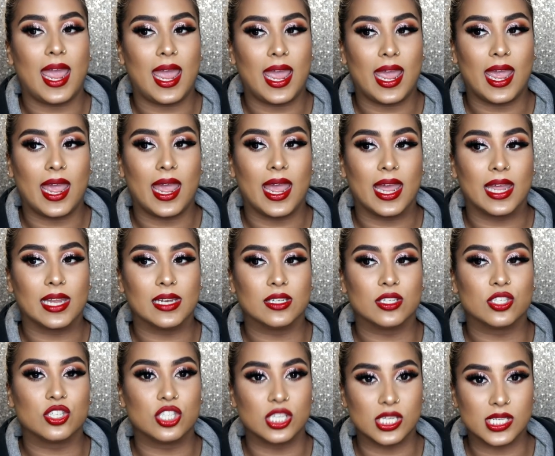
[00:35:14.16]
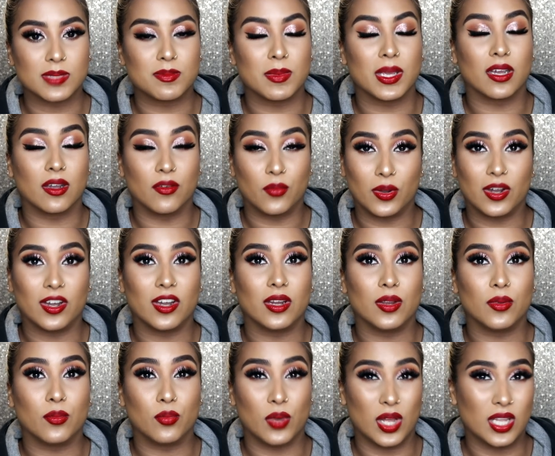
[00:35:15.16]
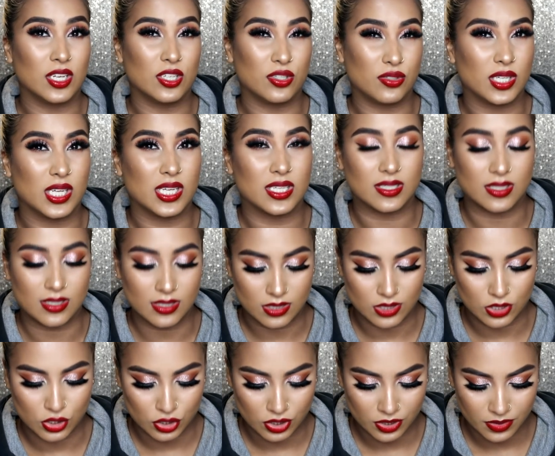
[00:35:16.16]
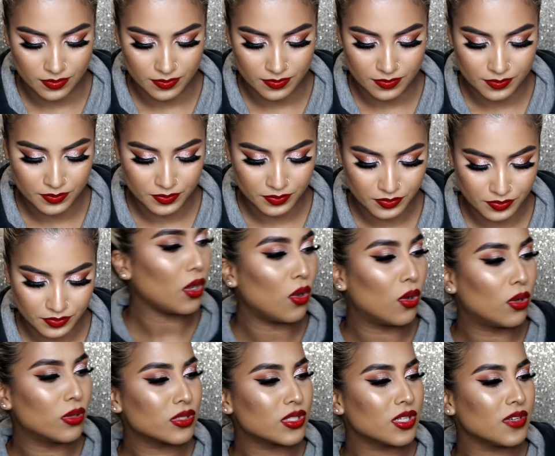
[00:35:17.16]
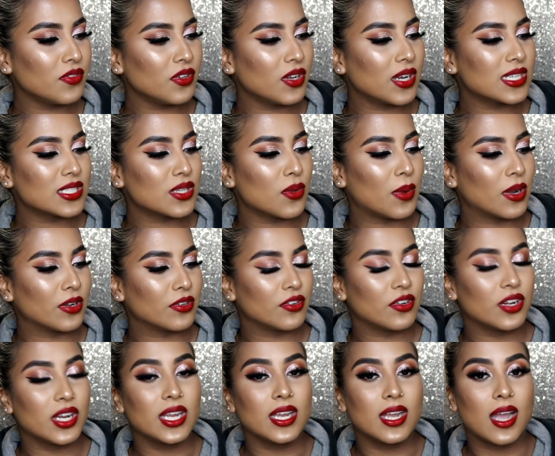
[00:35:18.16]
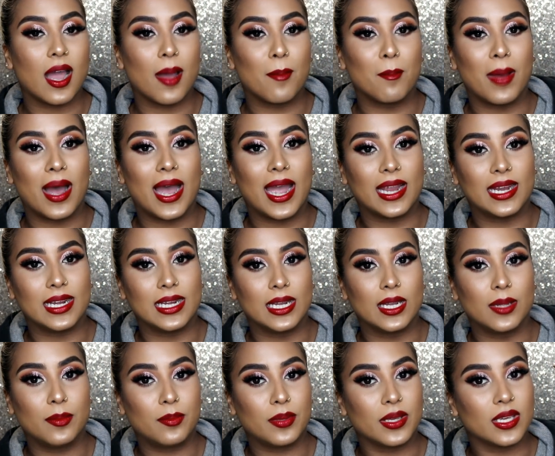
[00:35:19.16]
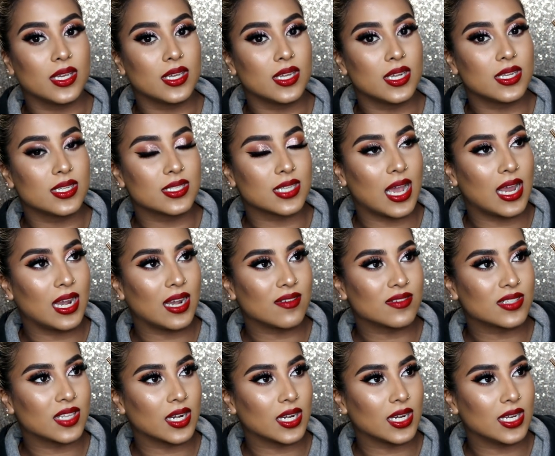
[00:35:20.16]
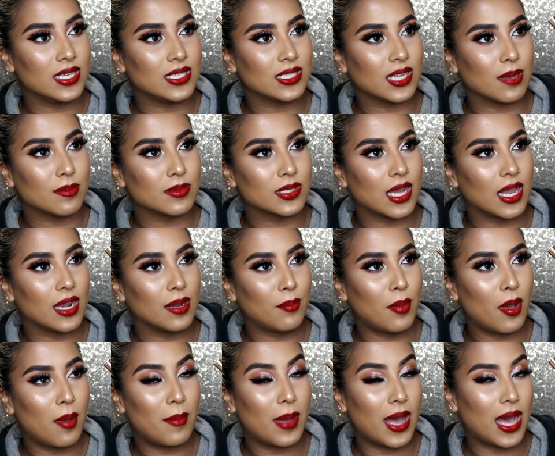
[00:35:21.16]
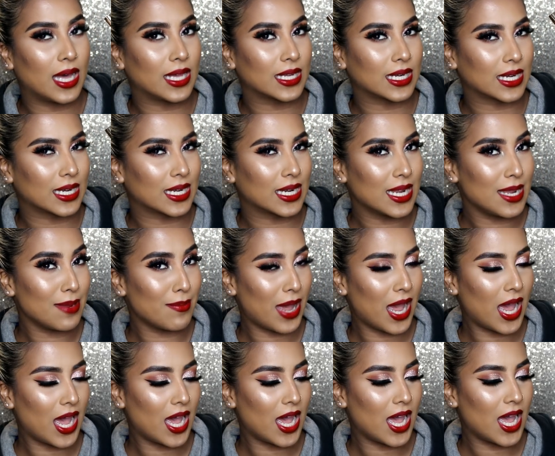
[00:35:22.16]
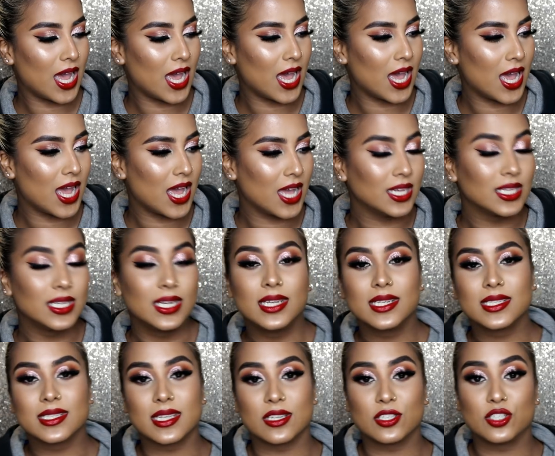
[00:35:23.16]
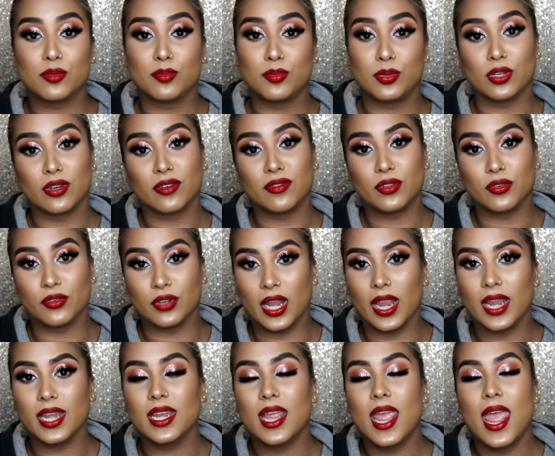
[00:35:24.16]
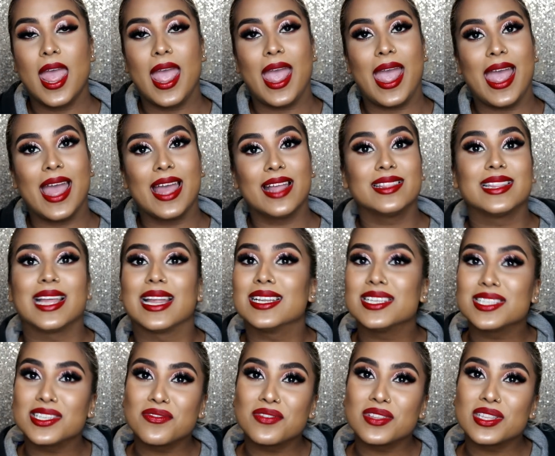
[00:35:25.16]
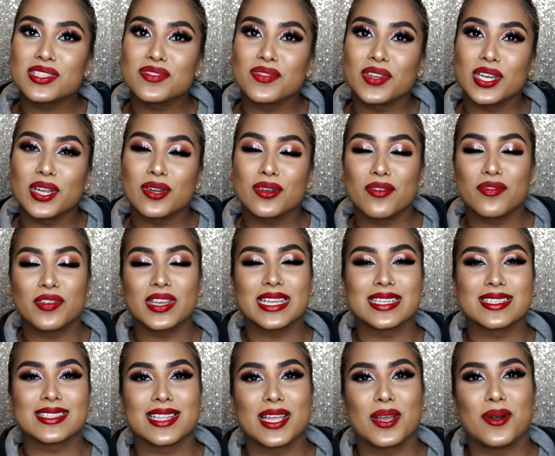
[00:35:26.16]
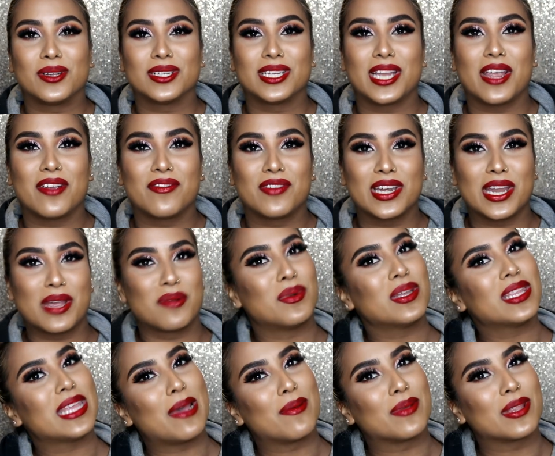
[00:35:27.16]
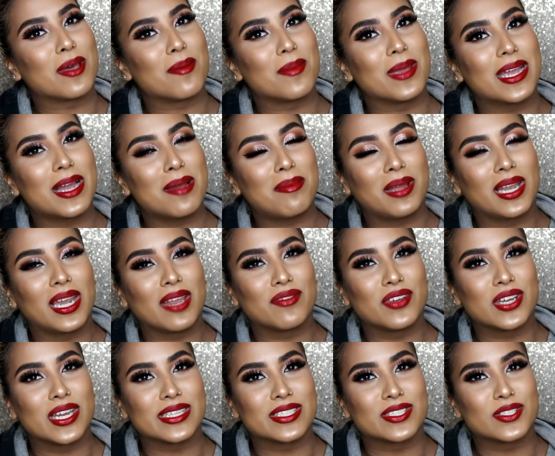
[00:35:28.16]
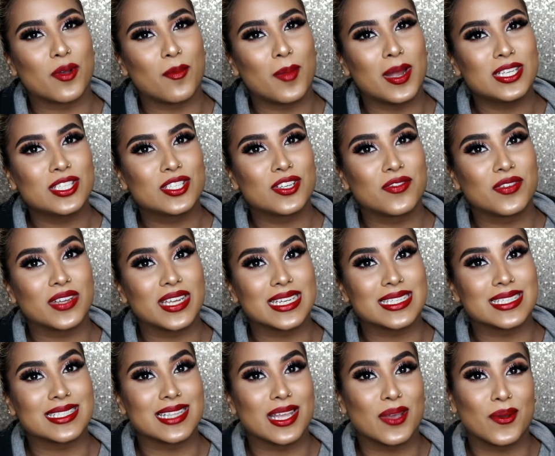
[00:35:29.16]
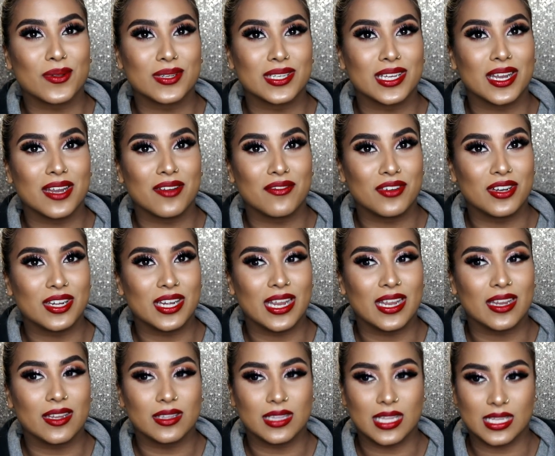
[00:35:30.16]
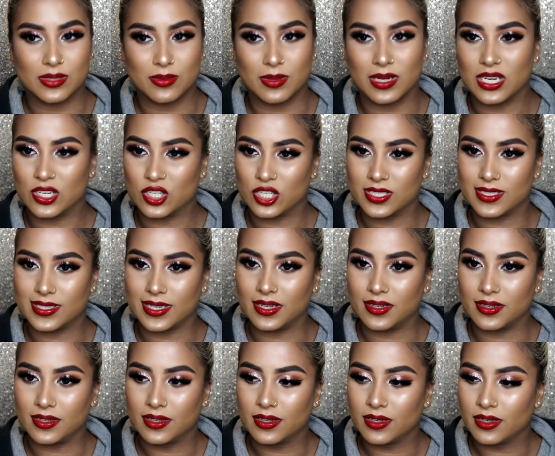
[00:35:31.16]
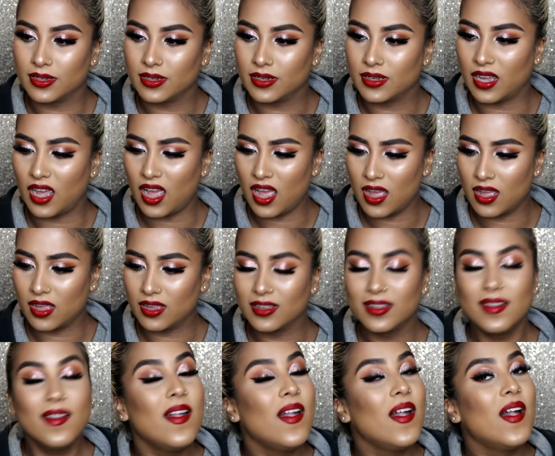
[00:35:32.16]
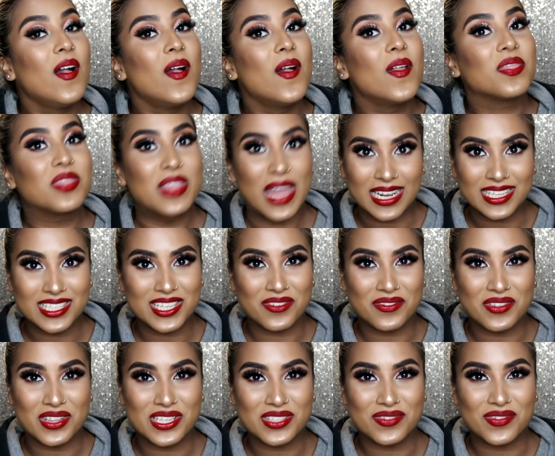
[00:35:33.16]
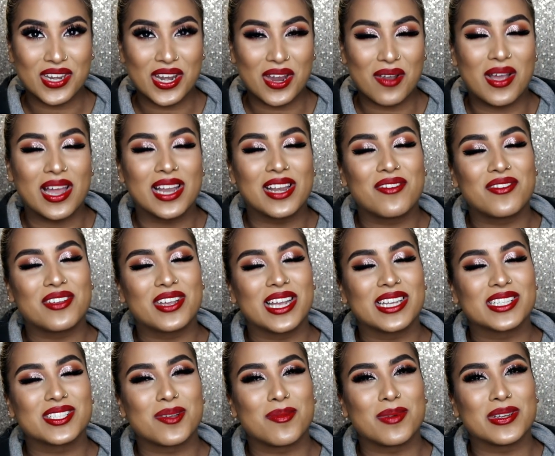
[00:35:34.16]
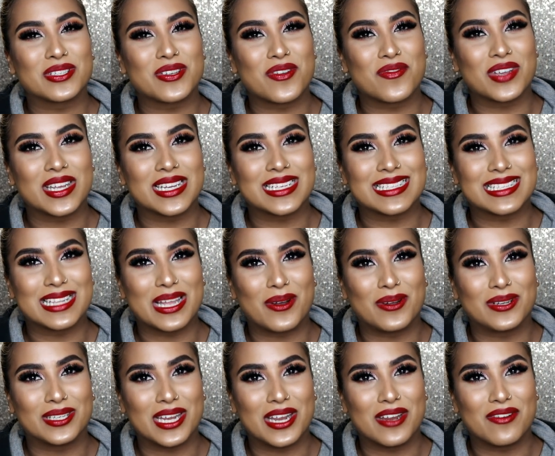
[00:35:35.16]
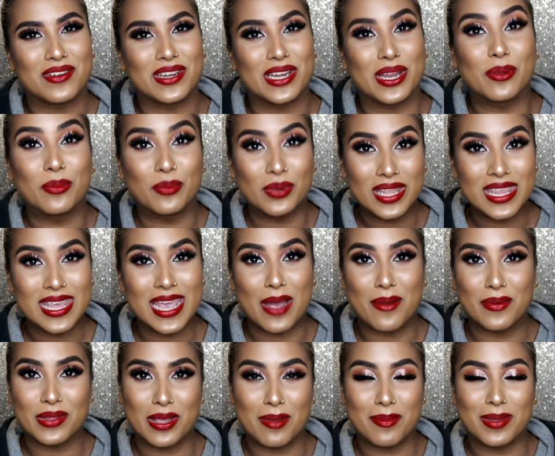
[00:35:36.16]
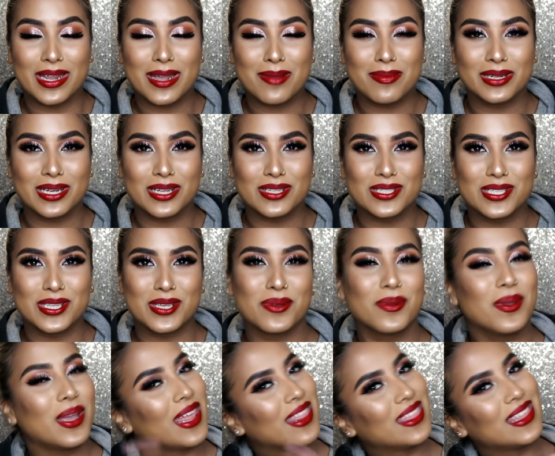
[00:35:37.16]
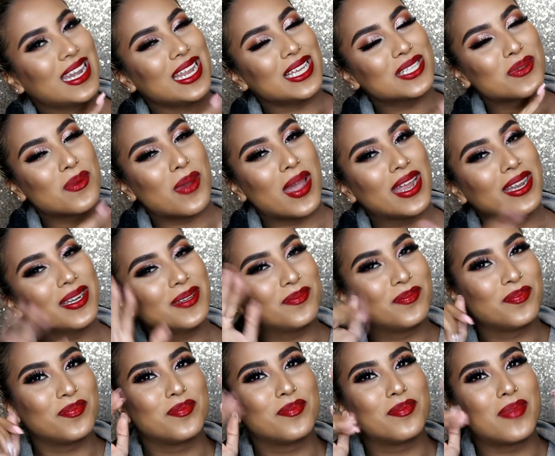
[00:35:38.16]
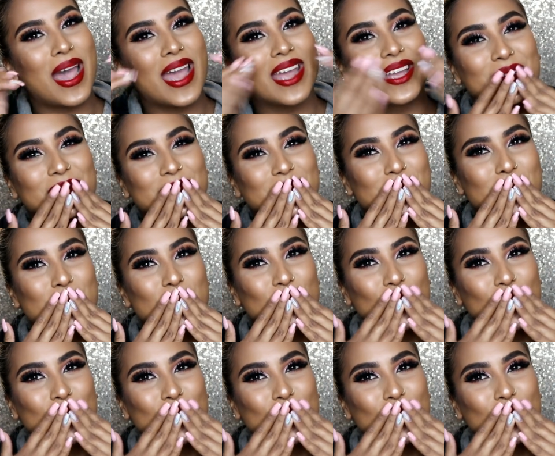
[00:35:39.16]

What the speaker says: and just make a very well-educated decision. Also, if you guys are wondering, my lip is I Love Sara E times ColourPop. Arriba! Such a beautiful red. And that is it for this video. Don't forget to slay all day, every day with and without makeup. I love you guys so much. Don't forget to slay all day, every day. That's what I just said. Huh? That is it for this video. I love you guys so much. Don't forget to slay all day, every day with and without makeup. And I'll see you in the next one. Bye!